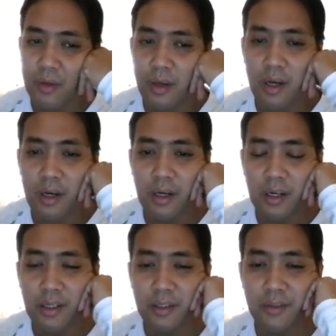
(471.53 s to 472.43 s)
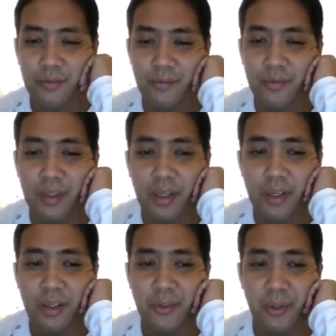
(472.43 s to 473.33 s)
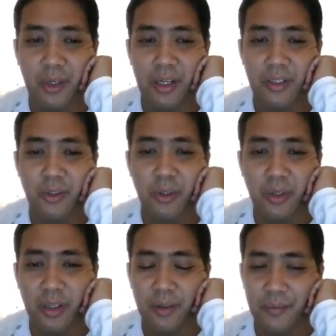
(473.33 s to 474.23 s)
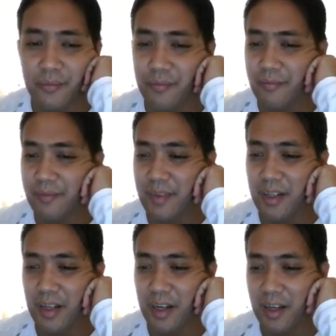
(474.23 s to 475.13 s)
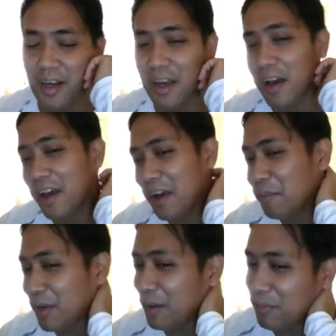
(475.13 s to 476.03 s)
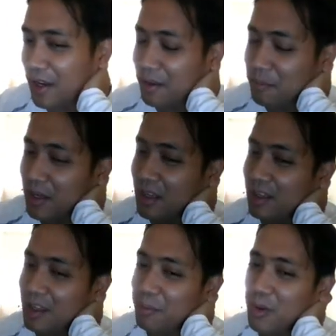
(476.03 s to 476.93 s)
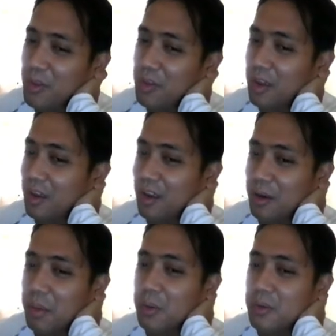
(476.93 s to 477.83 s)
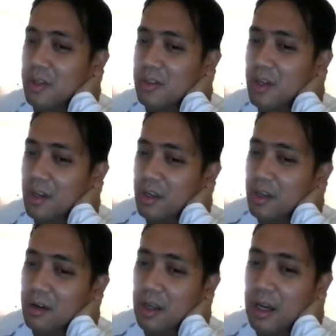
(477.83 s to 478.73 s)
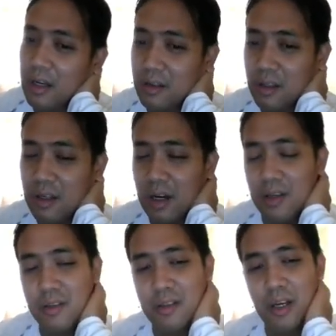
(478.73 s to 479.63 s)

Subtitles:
uh, so yeah, so I keep on thinking about this. In reality, guys,